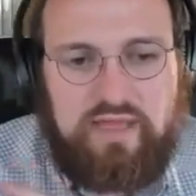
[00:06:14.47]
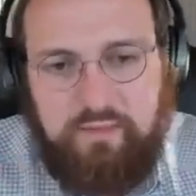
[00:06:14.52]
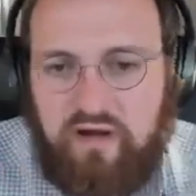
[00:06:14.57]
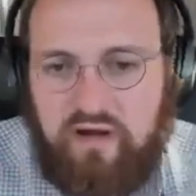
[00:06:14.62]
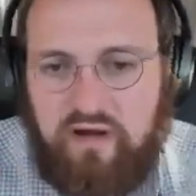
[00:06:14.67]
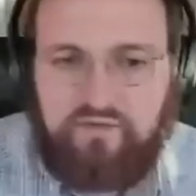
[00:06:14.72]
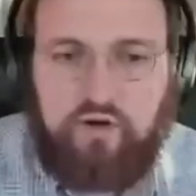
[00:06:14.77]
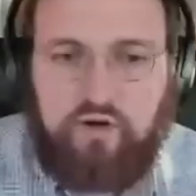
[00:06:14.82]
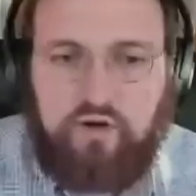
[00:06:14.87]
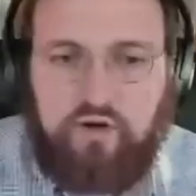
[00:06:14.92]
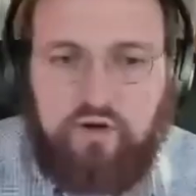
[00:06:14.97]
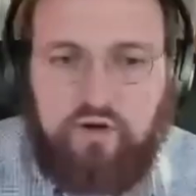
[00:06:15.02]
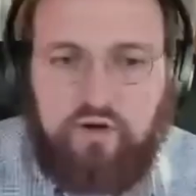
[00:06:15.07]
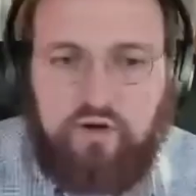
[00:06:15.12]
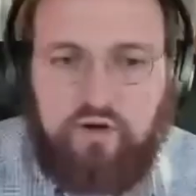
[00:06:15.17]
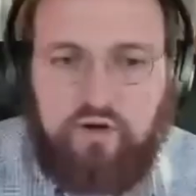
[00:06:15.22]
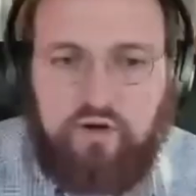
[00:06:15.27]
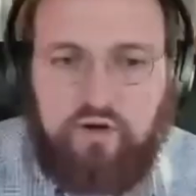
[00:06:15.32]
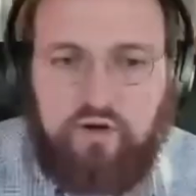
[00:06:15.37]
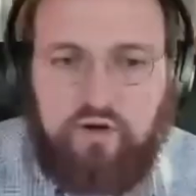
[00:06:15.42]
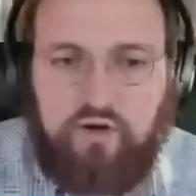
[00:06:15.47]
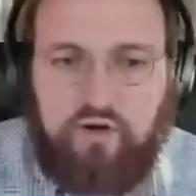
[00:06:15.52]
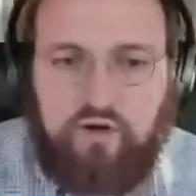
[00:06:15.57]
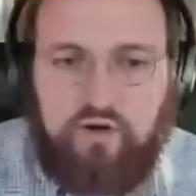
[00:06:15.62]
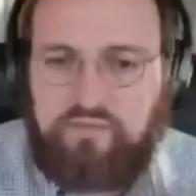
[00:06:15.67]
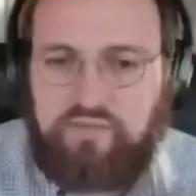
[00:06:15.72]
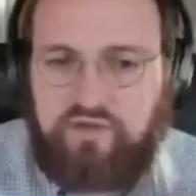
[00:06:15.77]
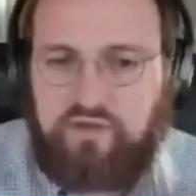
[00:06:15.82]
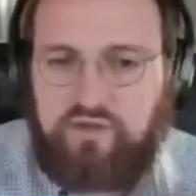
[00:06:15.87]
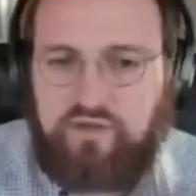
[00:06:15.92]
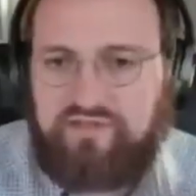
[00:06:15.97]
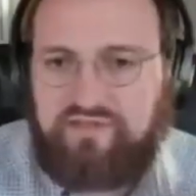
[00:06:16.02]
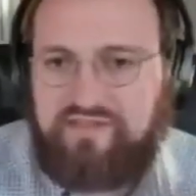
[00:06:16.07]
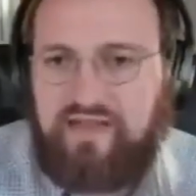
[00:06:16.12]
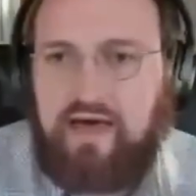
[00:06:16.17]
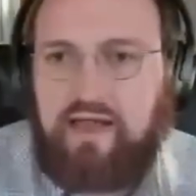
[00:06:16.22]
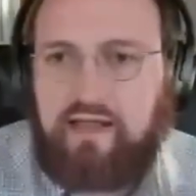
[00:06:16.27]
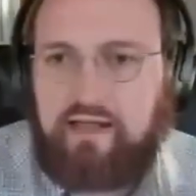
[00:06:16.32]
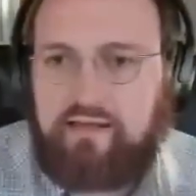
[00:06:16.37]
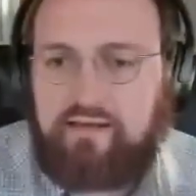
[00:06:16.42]
And Markulf Kohlweiss has already
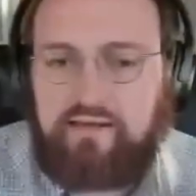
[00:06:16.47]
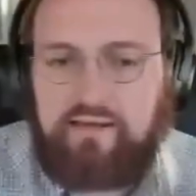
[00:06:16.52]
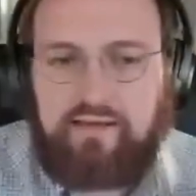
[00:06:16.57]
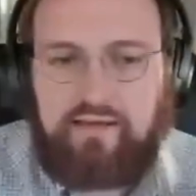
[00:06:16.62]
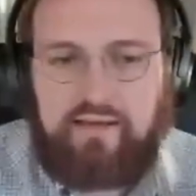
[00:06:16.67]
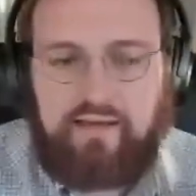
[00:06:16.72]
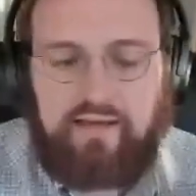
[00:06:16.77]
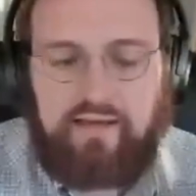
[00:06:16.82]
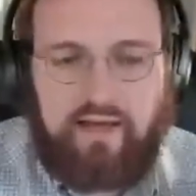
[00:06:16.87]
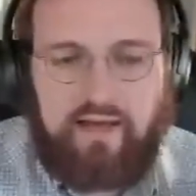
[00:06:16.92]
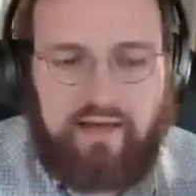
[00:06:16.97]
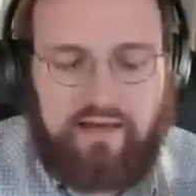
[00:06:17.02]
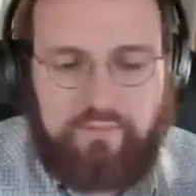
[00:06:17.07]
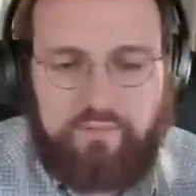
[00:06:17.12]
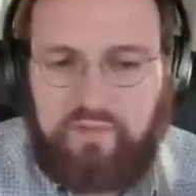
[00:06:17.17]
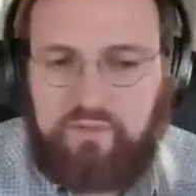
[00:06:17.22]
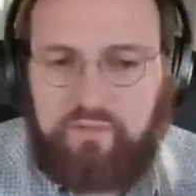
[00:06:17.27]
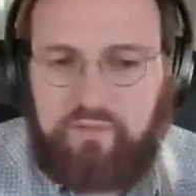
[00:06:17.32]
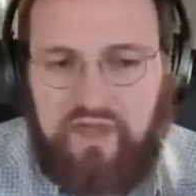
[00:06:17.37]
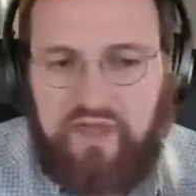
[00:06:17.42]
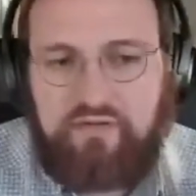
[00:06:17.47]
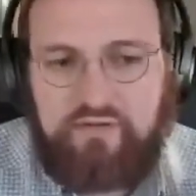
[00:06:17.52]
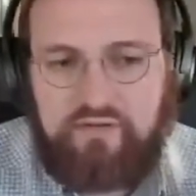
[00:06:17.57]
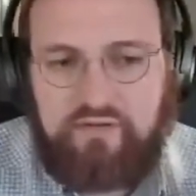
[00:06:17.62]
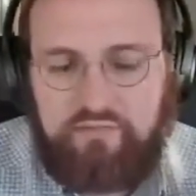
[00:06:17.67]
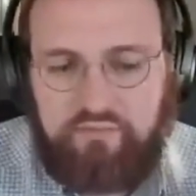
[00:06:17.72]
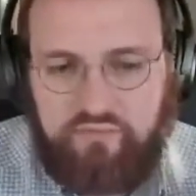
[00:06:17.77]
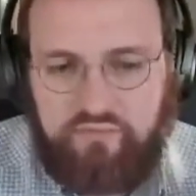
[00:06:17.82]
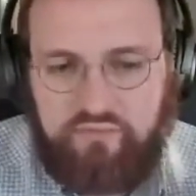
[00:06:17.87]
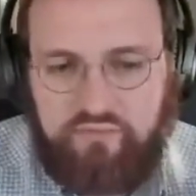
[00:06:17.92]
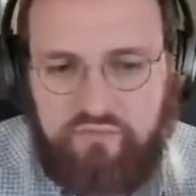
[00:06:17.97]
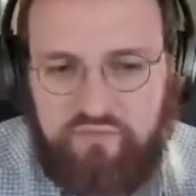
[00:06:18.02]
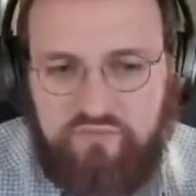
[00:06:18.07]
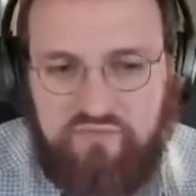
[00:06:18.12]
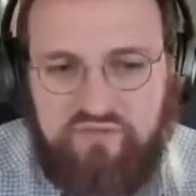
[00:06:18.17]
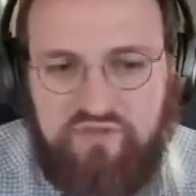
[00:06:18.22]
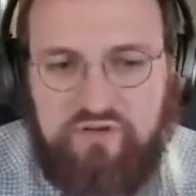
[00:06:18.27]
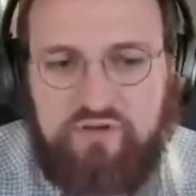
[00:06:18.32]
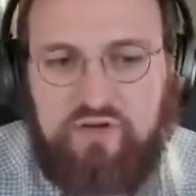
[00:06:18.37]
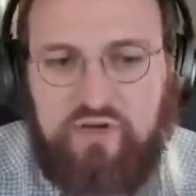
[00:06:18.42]
published something called Sonic, uh, but we have other
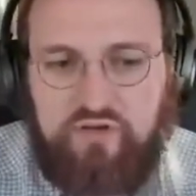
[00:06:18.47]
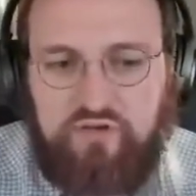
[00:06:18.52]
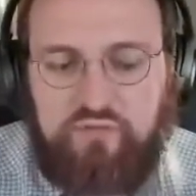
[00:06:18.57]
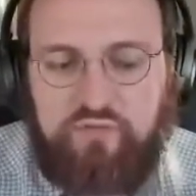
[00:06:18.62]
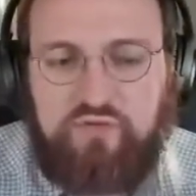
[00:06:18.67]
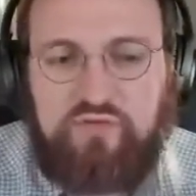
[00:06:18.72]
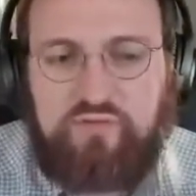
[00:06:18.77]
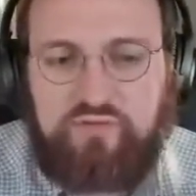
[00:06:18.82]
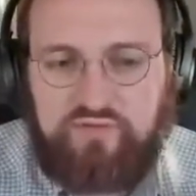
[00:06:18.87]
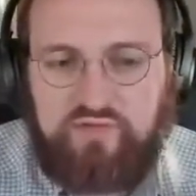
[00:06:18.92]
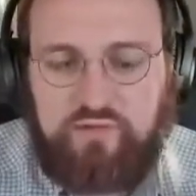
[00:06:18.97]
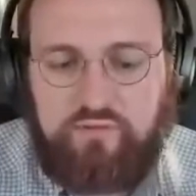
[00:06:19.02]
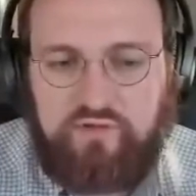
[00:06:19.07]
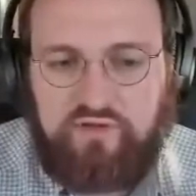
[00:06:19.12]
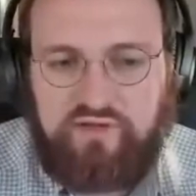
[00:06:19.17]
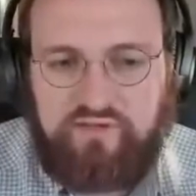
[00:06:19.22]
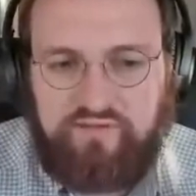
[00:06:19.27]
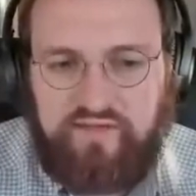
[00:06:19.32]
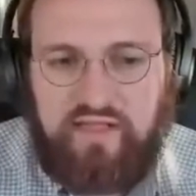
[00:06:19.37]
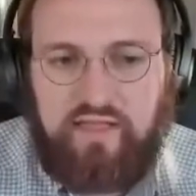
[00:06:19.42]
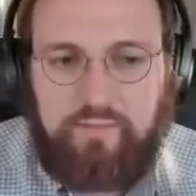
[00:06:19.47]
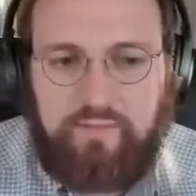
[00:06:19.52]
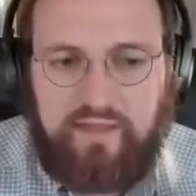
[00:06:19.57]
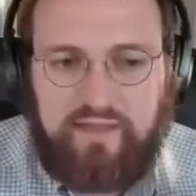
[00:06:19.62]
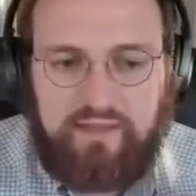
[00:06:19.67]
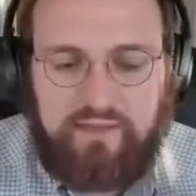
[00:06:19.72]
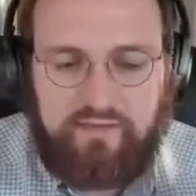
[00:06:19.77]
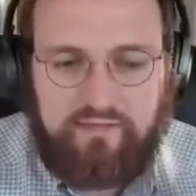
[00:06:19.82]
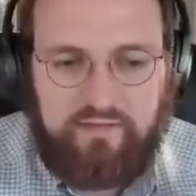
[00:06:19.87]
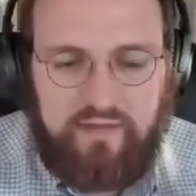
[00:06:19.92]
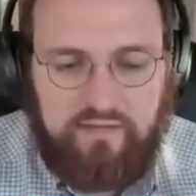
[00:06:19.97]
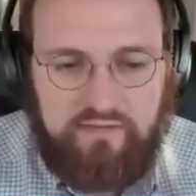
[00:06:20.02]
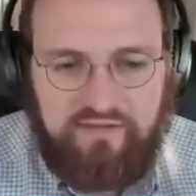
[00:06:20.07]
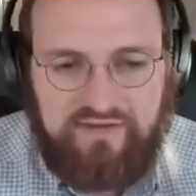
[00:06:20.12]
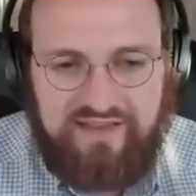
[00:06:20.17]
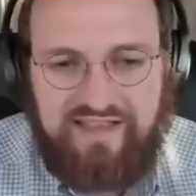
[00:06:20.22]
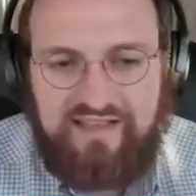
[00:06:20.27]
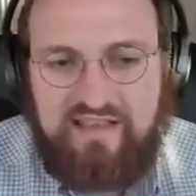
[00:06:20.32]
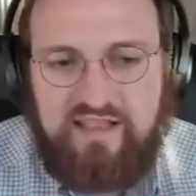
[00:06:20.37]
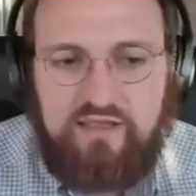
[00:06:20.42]
zero knowledge proofs that we're developing and
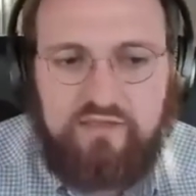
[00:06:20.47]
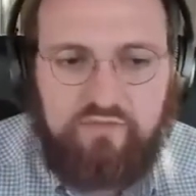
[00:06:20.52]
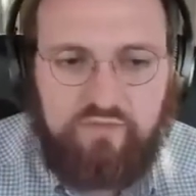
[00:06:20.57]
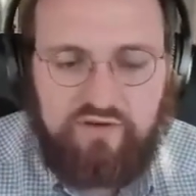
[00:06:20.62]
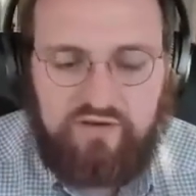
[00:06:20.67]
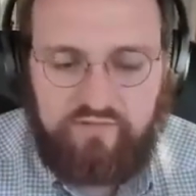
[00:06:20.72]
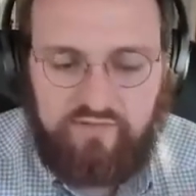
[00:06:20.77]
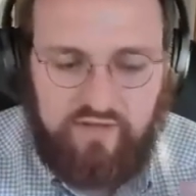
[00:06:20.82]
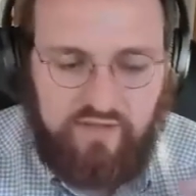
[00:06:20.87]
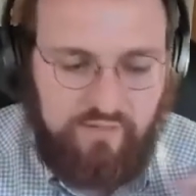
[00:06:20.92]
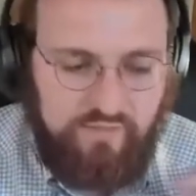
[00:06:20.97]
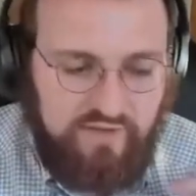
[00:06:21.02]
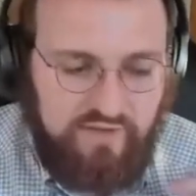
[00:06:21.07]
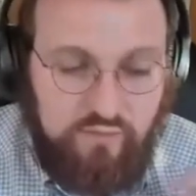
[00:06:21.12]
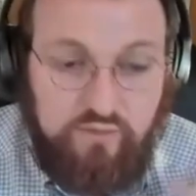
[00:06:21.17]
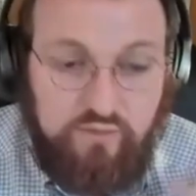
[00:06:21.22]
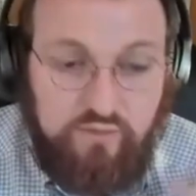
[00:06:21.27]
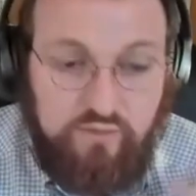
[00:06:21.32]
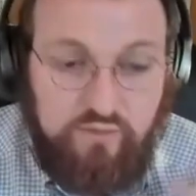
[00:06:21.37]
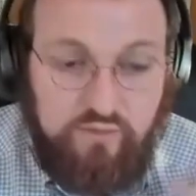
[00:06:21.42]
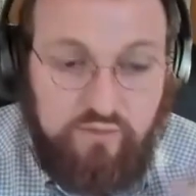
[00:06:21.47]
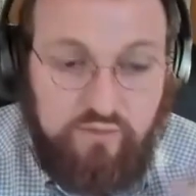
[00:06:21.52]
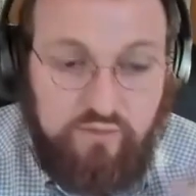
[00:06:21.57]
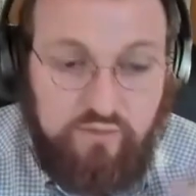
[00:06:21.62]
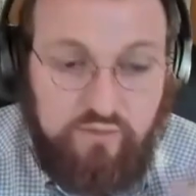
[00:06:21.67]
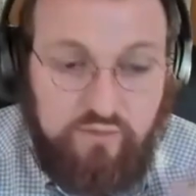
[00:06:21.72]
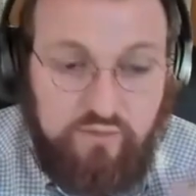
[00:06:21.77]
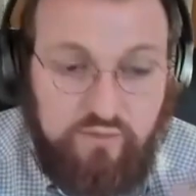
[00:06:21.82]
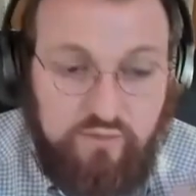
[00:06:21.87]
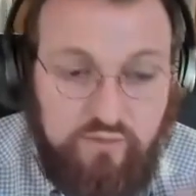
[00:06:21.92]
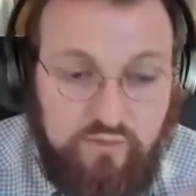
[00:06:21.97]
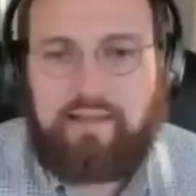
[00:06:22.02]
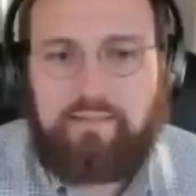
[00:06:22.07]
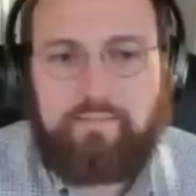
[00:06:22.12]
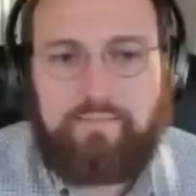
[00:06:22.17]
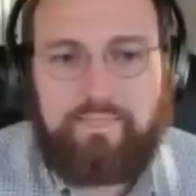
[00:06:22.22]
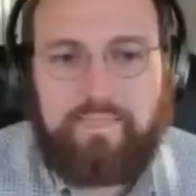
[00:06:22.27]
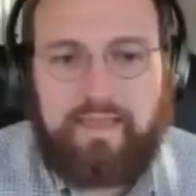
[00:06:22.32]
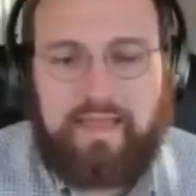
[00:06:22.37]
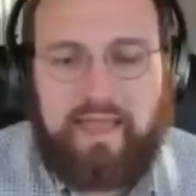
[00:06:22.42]
other techniques we're developing. We're even implementing
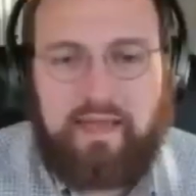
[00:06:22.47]
them.